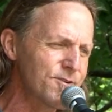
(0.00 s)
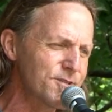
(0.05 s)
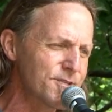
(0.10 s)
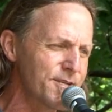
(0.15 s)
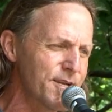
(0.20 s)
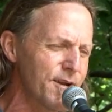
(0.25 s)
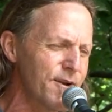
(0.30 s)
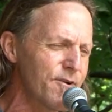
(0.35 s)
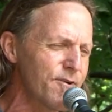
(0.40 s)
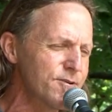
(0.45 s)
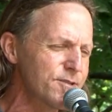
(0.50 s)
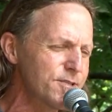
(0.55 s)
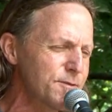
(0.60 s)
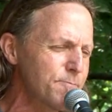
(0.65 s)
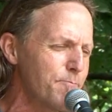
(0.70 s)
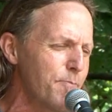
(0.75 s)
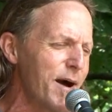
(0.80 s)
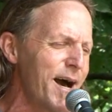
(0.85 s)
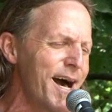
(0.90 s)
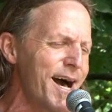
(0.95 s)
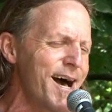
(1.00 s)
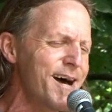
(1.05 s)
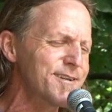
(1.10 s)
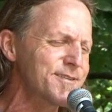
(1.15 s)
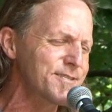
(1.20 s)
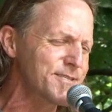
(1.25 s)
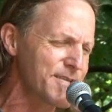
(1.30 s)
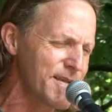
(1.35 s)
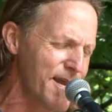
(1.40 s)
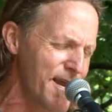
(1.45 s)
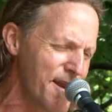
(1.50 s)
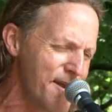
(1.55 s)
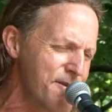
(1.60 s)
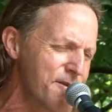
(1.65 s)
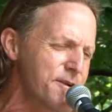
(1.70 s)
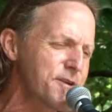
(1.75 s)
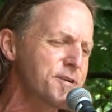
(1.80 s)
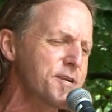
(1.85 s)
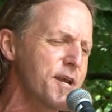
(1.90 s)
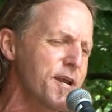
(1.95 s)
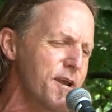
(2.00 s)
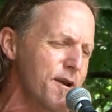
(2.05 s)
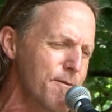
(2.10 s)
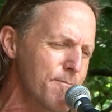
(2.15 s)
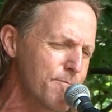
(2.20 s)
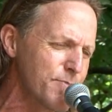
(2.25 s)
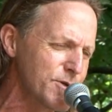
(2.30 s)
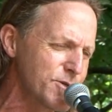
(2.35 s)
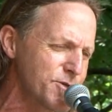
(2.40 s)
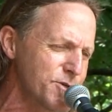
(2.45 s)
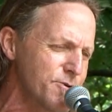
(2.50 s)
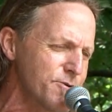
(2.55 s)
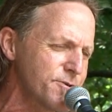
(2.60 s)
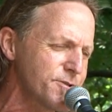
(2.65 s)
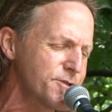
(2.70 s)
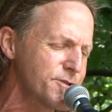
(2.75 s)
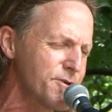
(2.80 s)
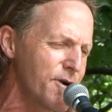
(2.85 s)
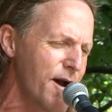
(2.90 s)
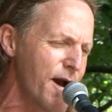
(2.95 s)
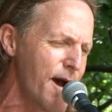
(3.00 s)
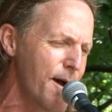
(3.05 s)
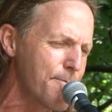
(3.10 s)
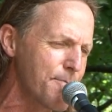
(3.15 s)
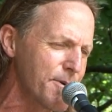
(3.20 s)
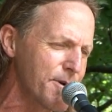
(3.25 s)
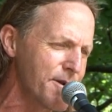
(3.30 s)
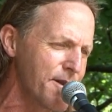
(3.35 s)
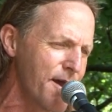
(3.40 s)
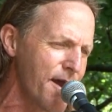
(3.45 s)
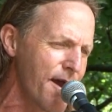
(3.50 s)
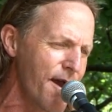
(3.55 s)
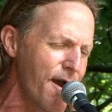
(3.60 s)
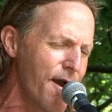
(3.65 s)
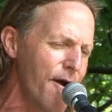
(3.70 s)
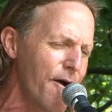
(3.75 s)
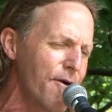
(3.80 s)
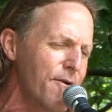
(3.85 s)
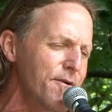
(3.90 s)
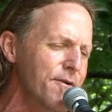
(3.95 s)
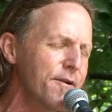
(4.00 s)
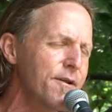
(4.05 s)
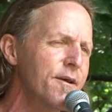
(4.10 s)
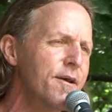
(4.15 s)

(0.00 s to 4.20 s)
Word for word: lost their spots and temperatures dropping down.